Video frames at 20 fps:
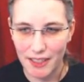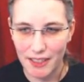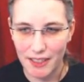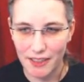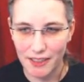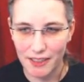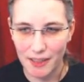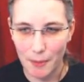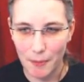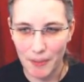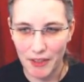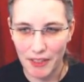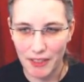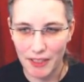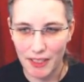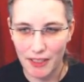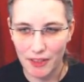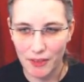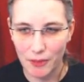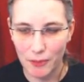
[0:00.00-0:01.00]
it is something
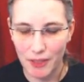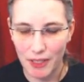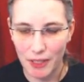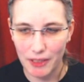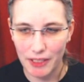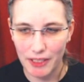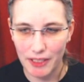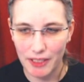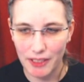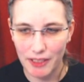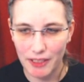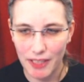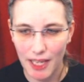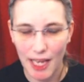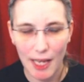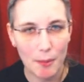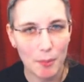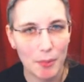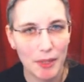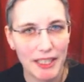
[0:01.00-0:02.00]
that is very
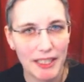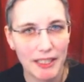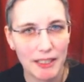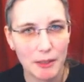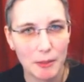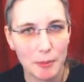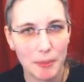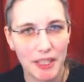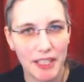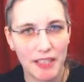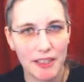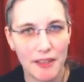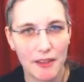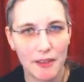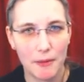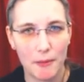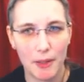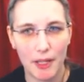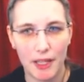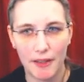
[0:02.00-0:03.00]
humbling, but the,